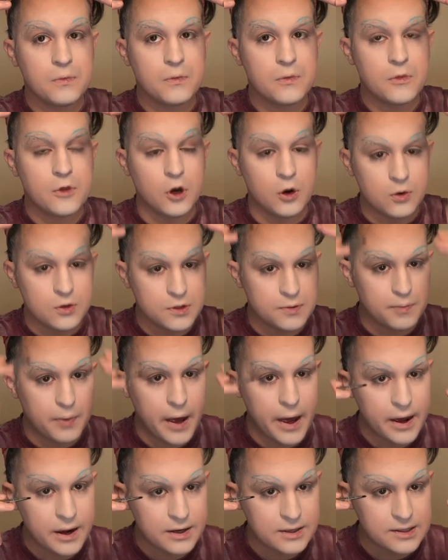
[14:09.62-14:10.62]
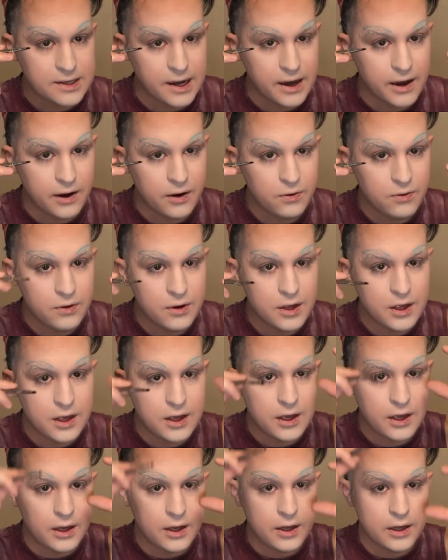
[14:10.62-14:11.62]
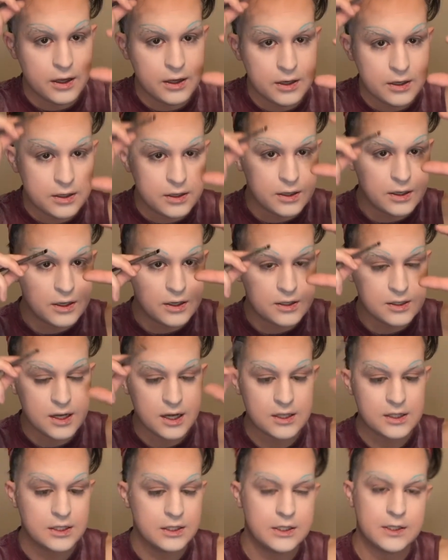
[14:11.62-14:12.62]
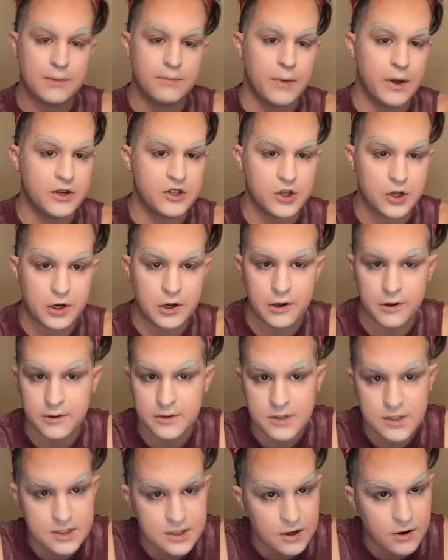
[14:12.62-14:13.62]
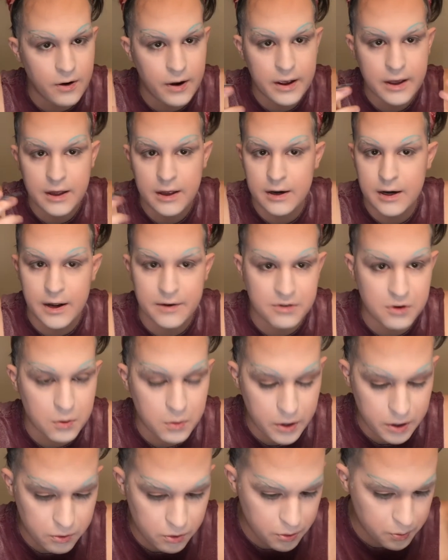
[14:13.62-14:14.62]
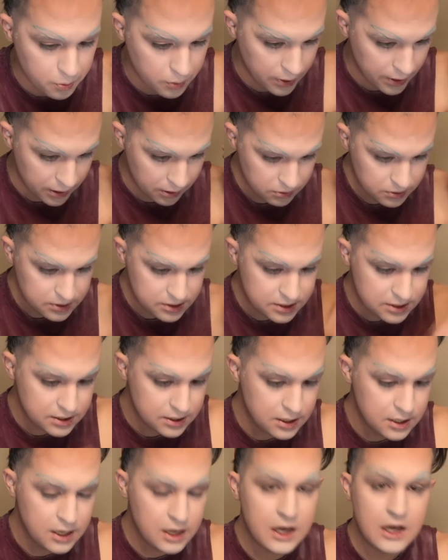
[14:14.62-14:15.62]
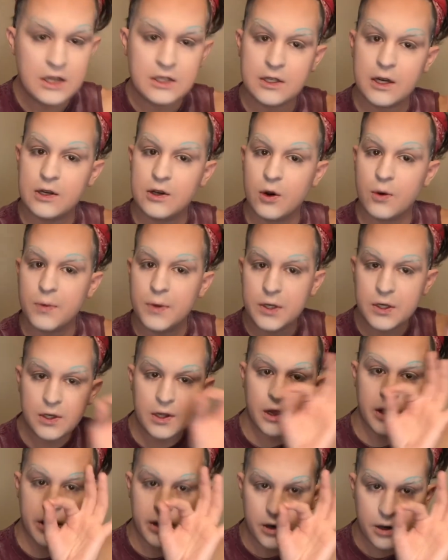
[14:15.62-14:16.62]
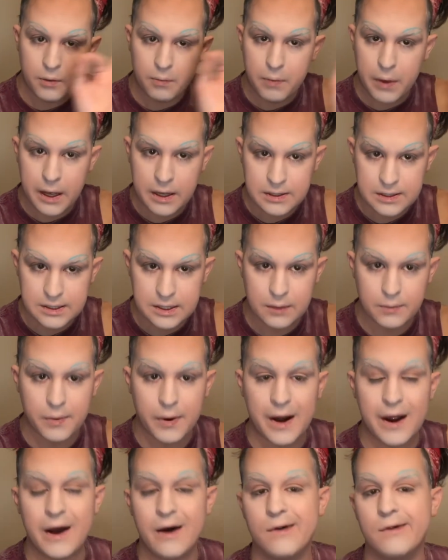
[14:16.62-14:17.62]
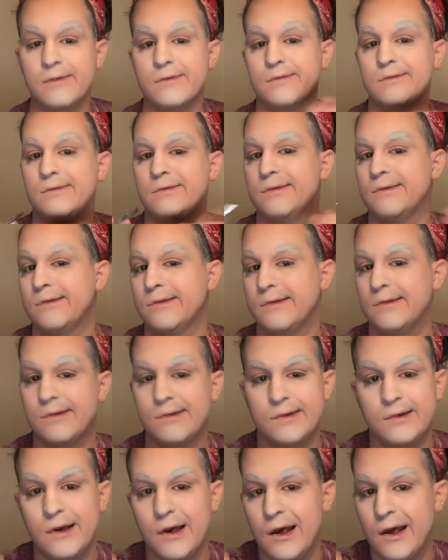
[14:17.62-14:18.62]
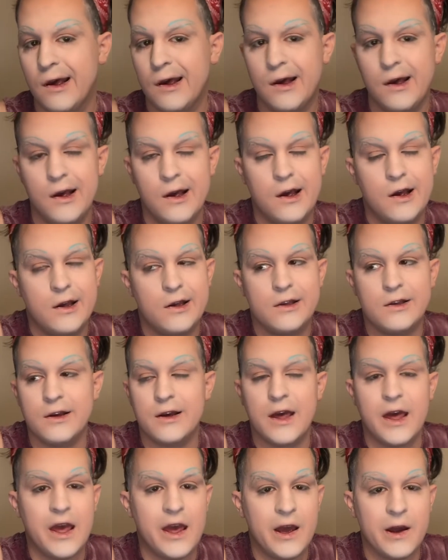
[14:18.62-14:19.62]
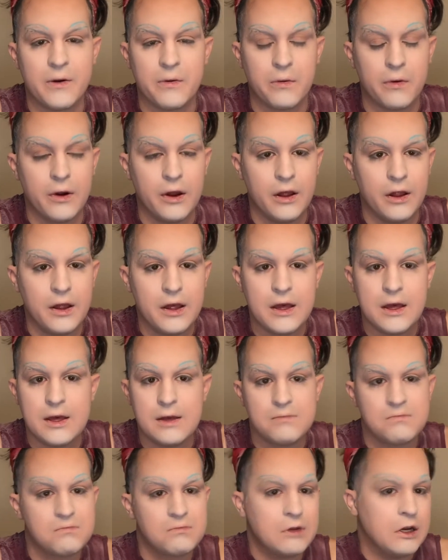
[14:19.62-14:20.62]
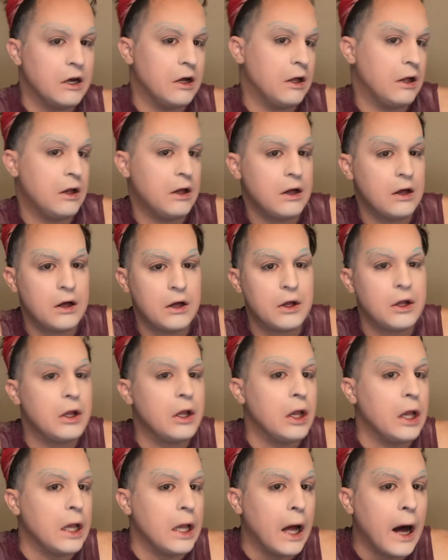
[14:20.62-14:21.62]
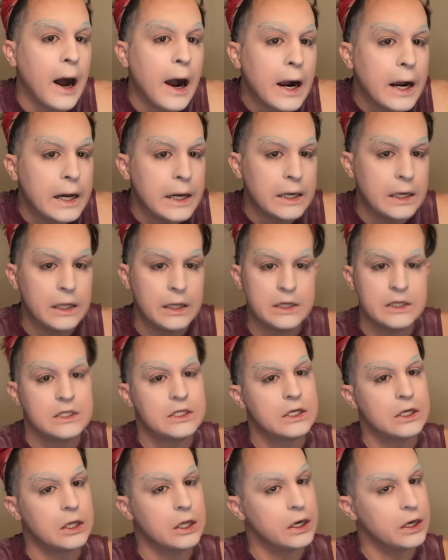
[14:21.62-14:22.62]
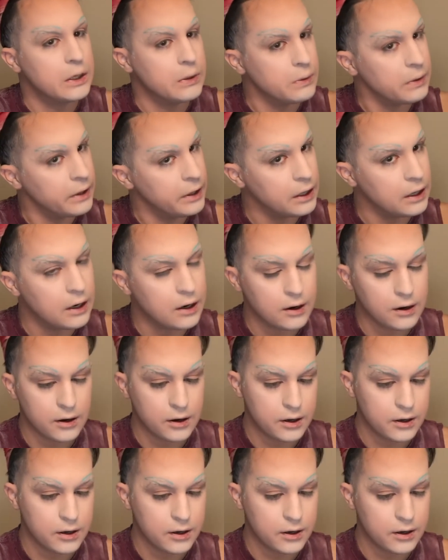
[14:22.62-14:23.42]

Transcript: goes back down, it is not symmetrical. So I can never win with brows. So I normally do the little pencil brow. You can't really clock it unless you're looking really hard.